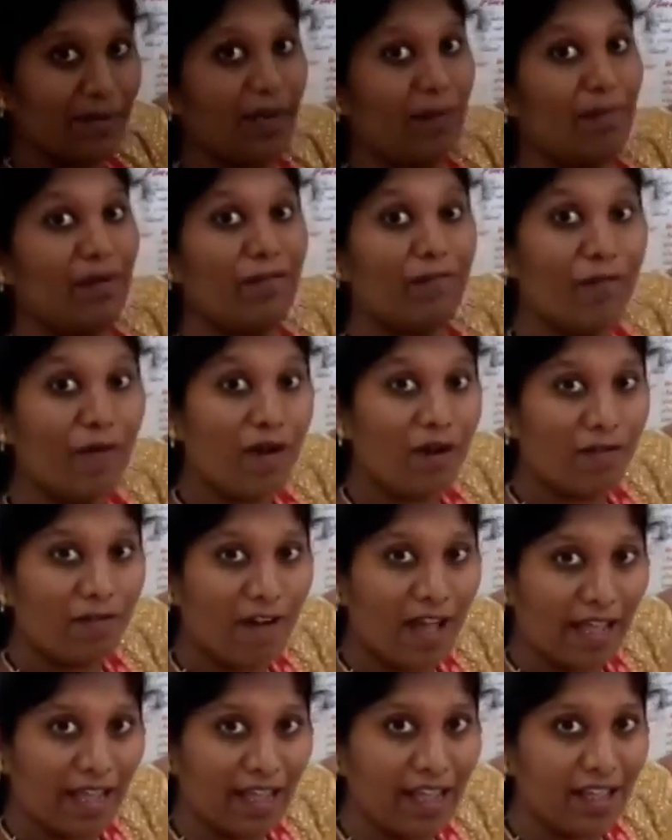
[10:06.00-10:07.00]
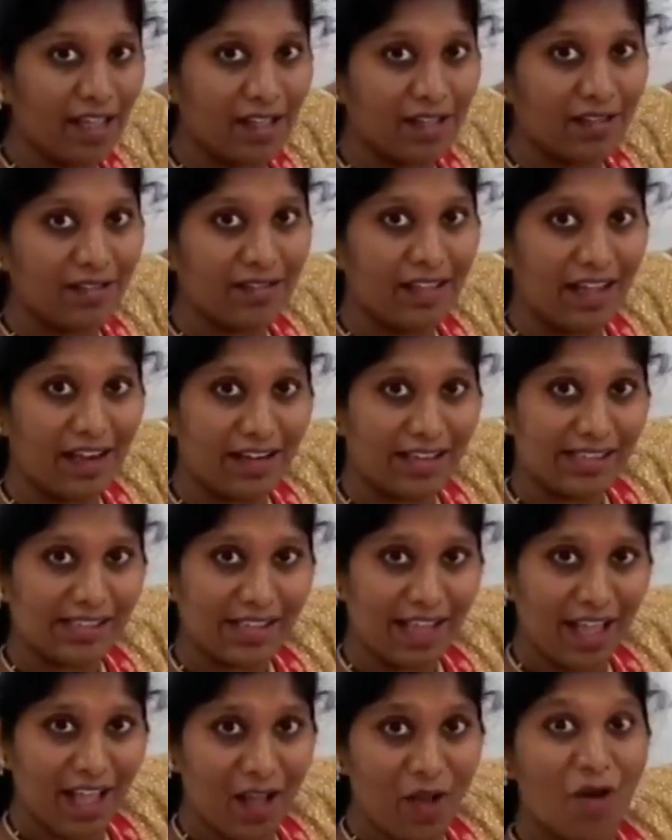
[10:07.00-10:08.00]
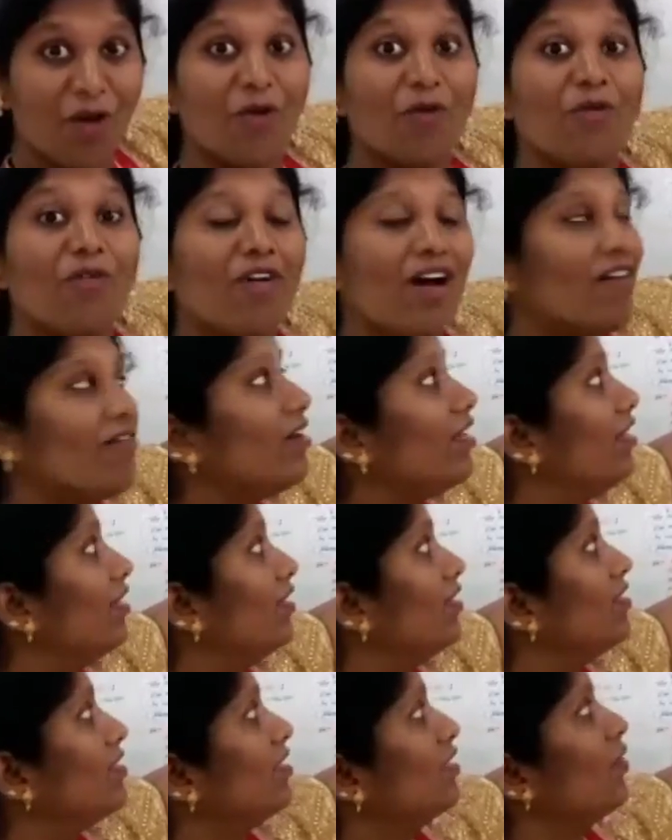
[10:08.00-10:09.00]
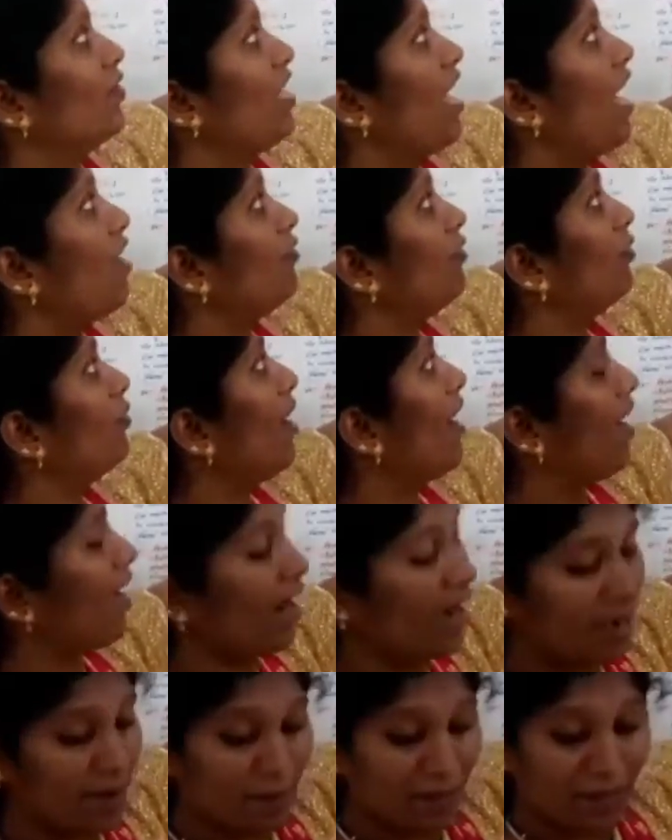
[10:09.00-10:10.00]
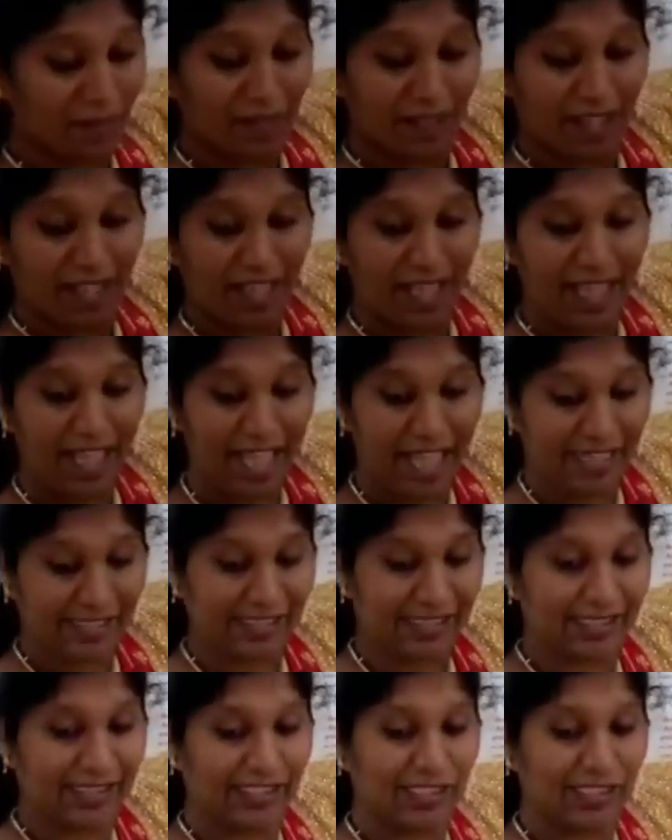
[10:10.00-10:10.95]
but before Y there is a vowel. So you have to add S.